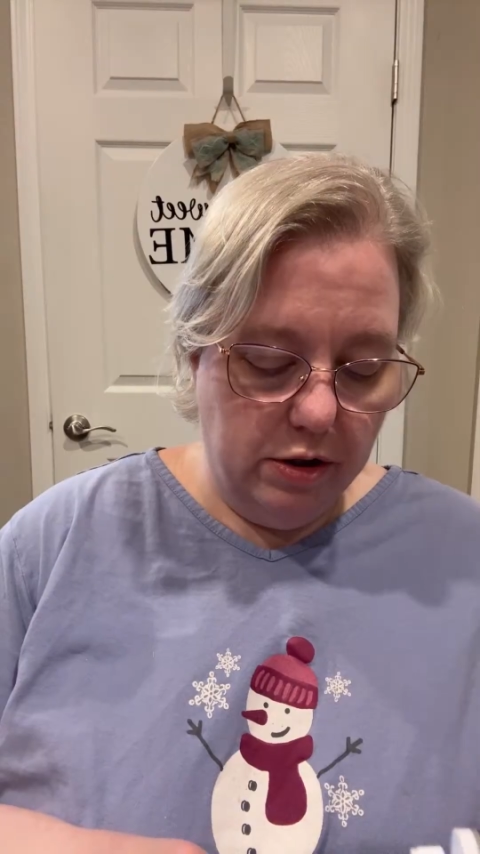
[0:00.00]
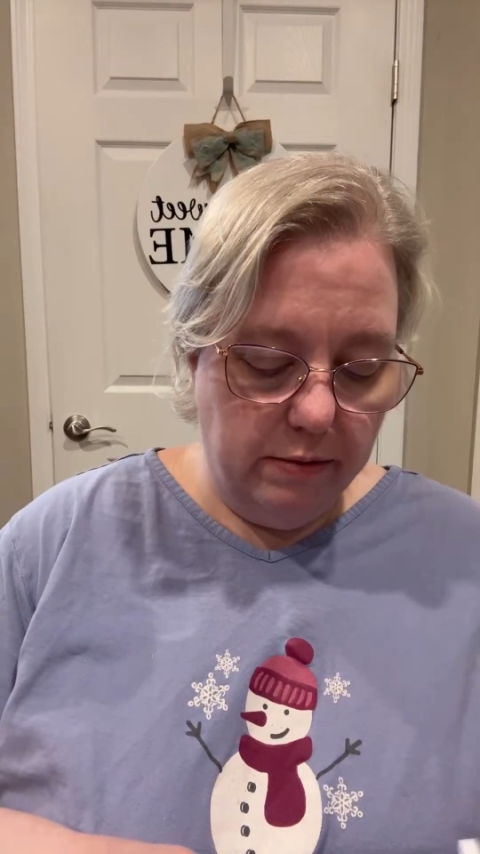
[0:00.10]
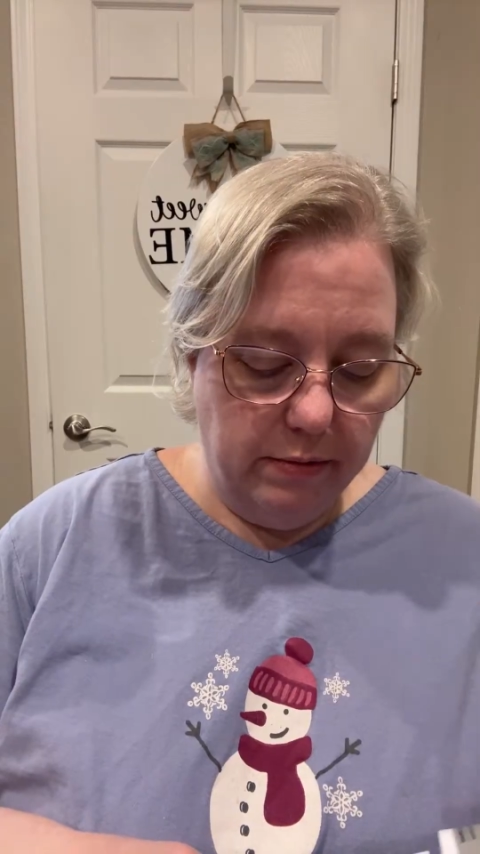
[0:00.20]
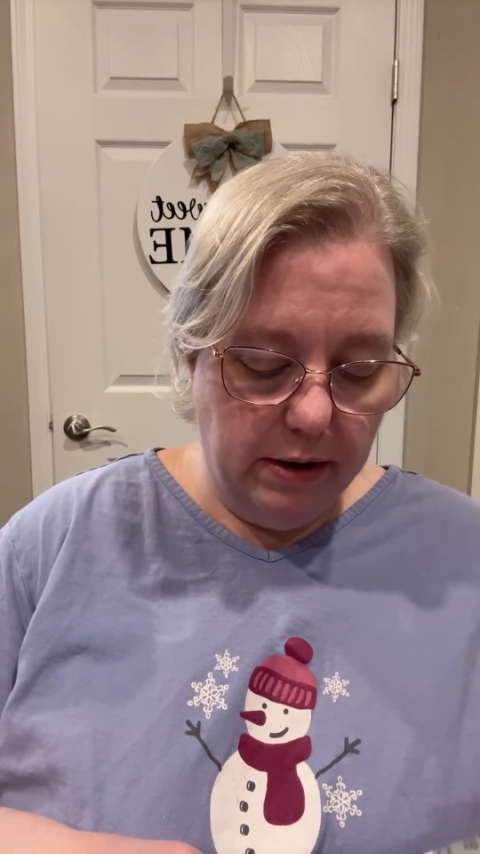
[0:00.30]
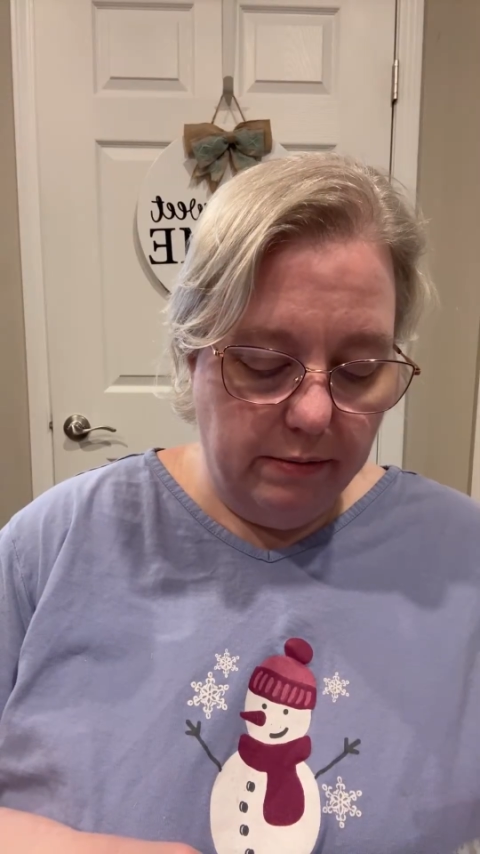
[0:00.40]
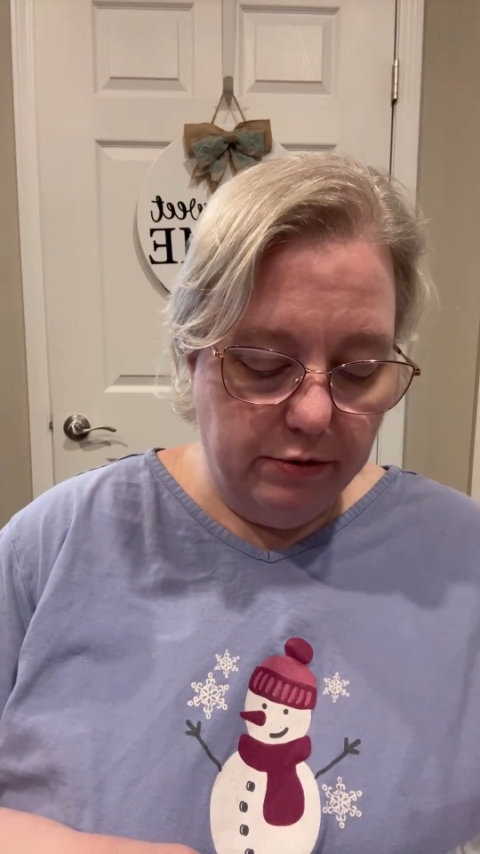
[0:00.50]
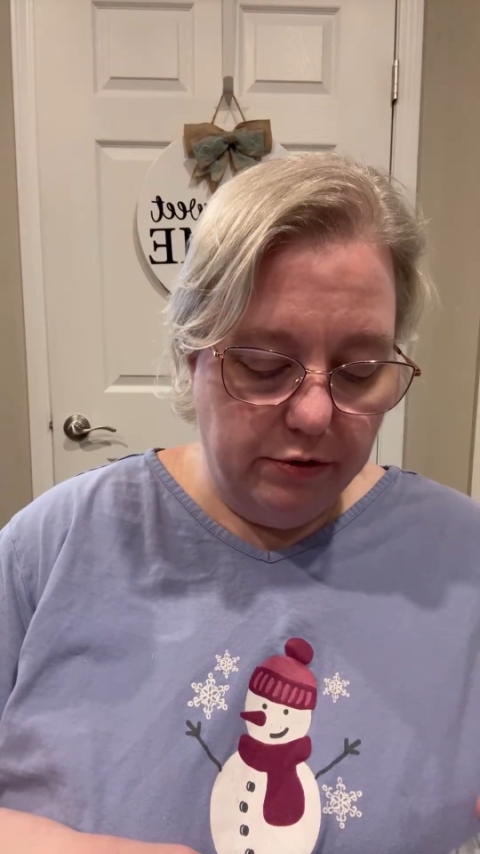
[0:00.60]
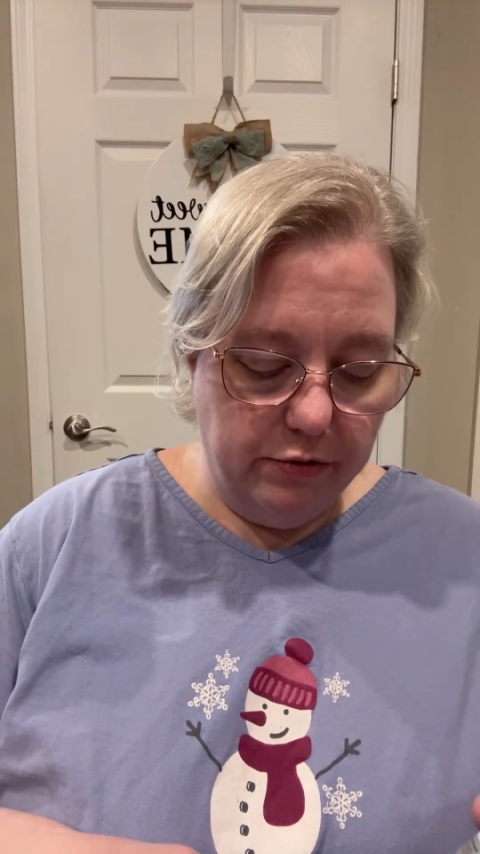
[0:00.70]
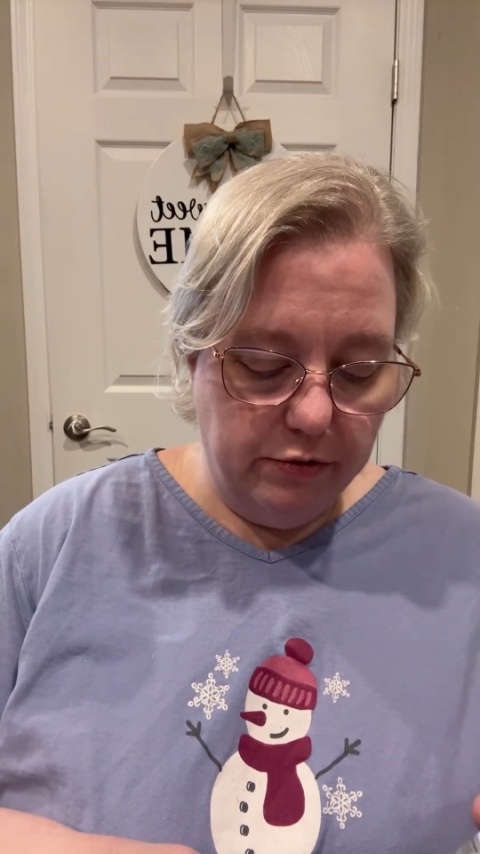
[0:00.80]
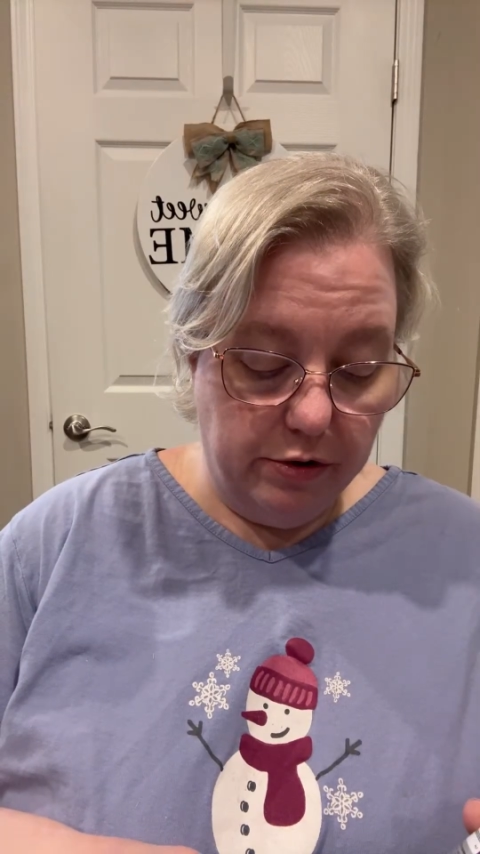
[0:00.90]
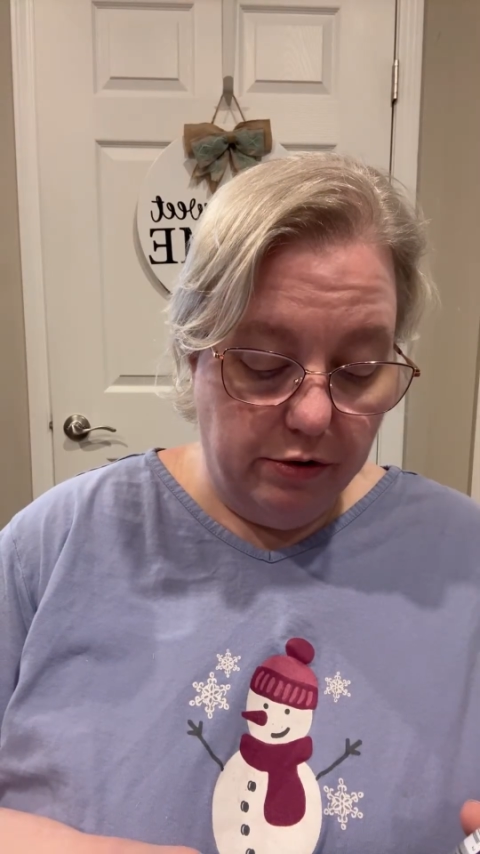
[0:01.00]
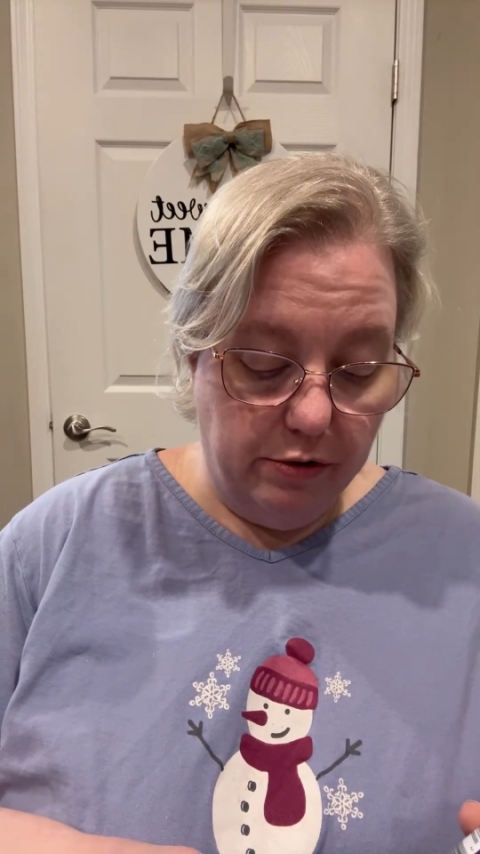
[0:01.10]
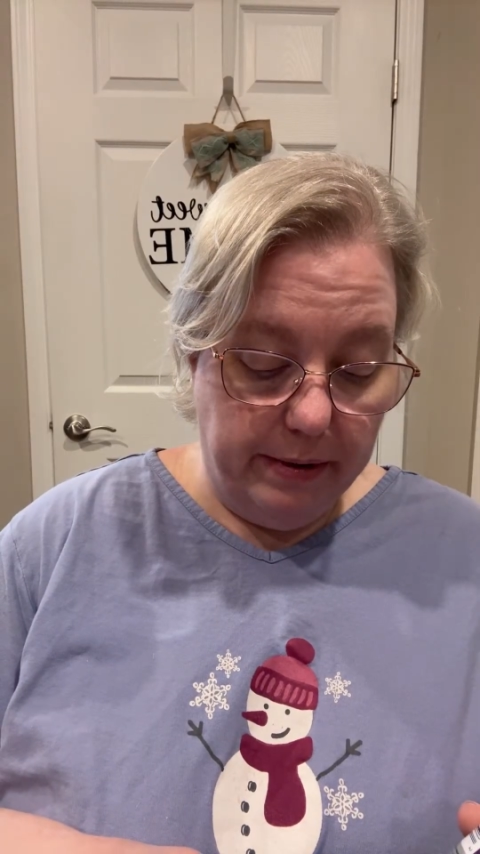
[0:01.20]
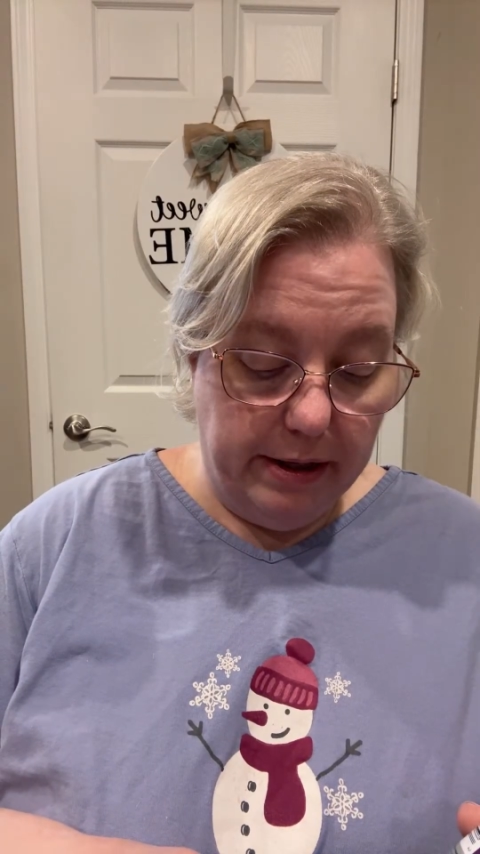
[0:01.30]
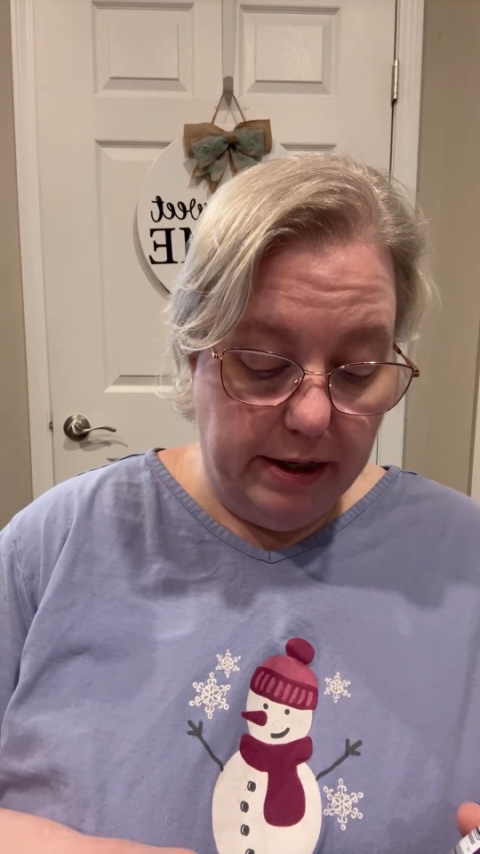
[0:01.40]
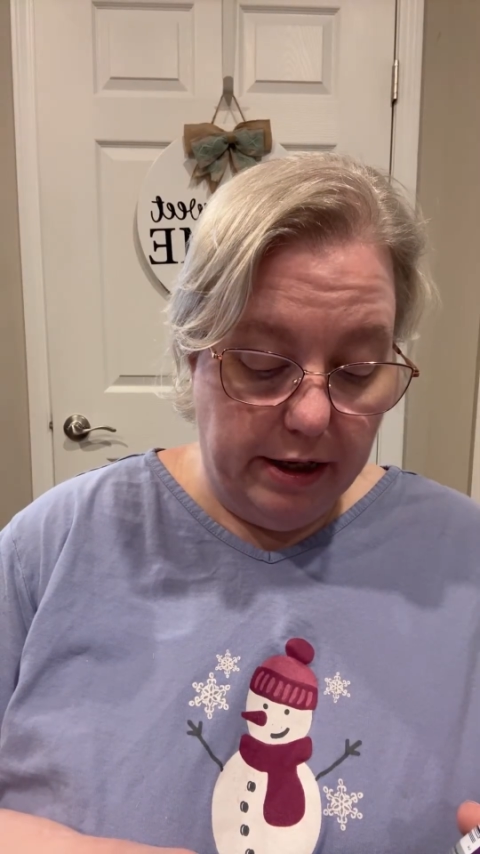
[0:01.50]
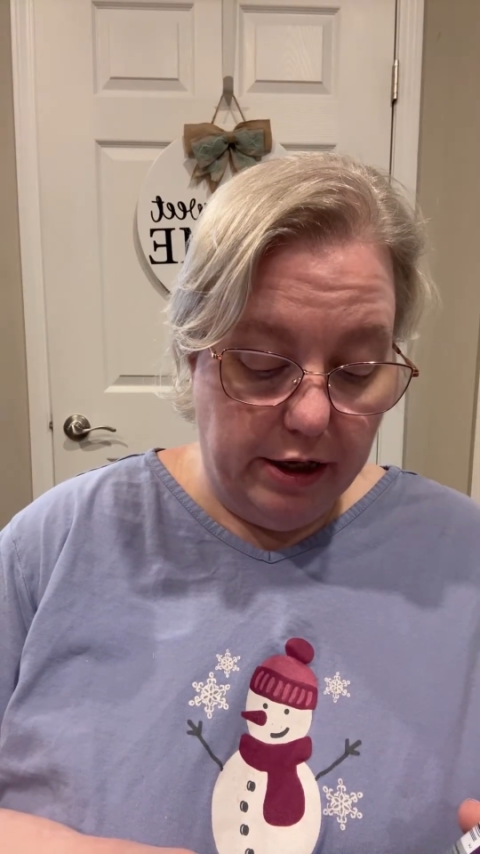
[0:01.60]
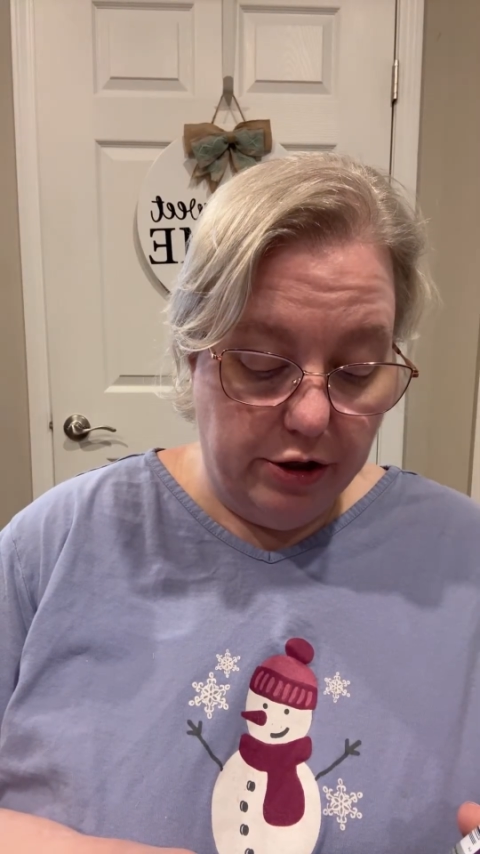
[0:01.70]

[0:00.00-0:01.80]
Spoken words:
which can sometimes for this girl be